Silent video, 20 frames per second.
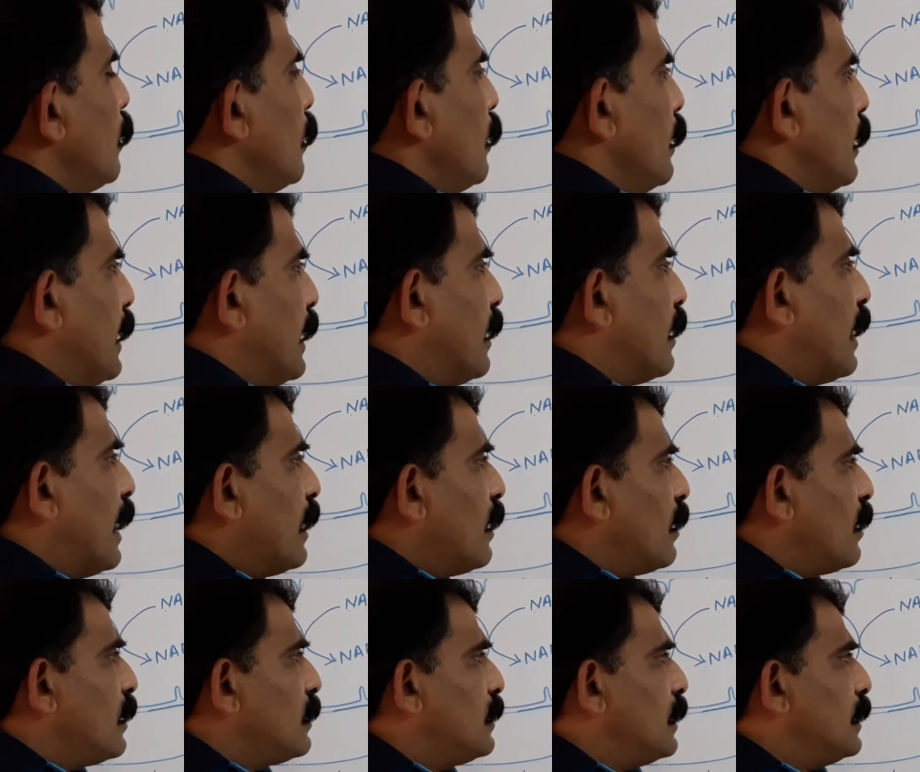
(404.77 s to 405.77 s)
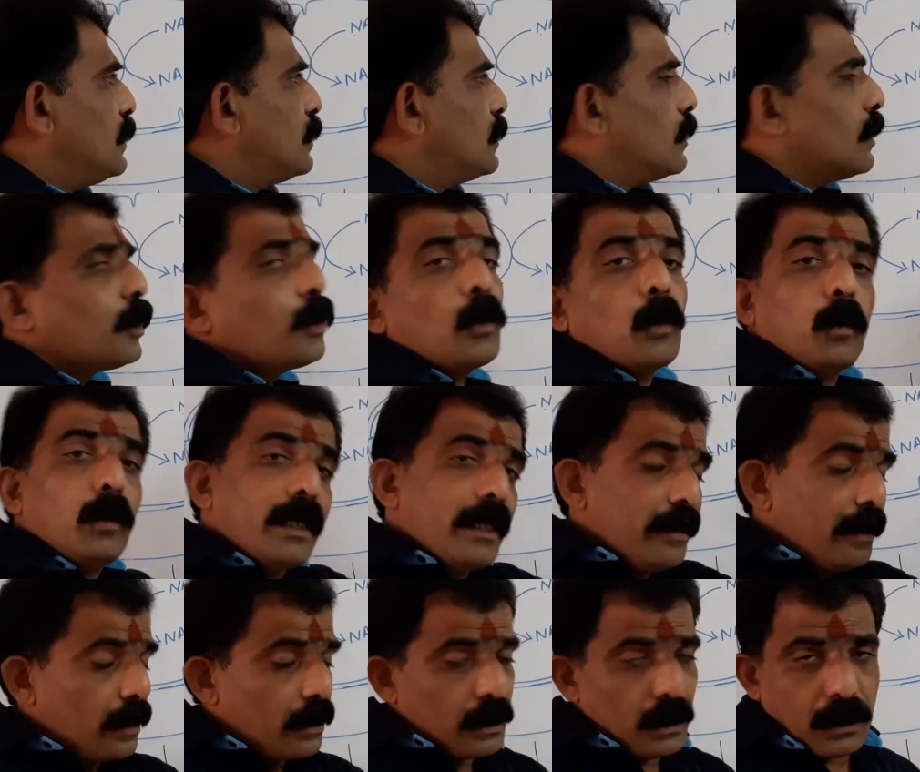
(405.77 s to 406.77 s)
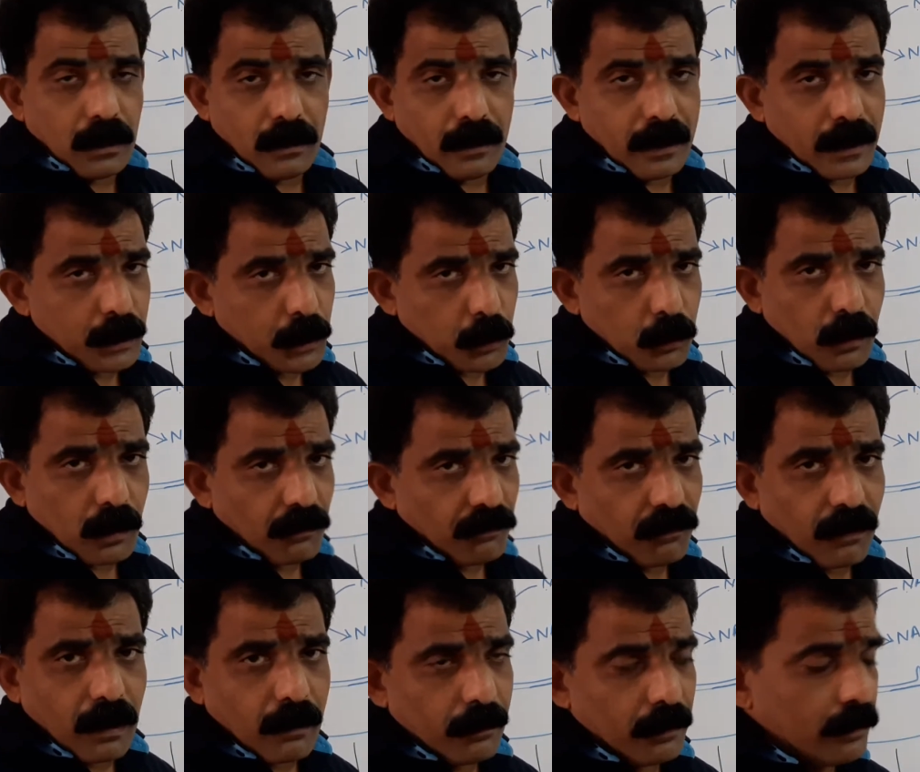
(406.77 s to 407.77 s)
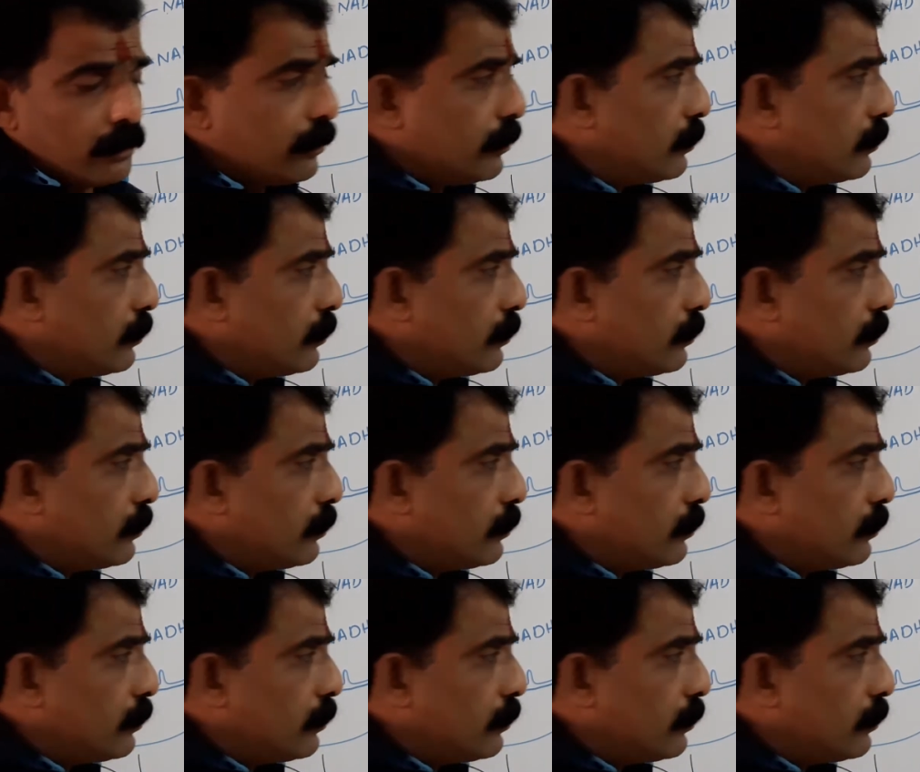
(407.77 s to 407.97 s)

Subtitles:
In glycolysis, 2 NADH2 are formed.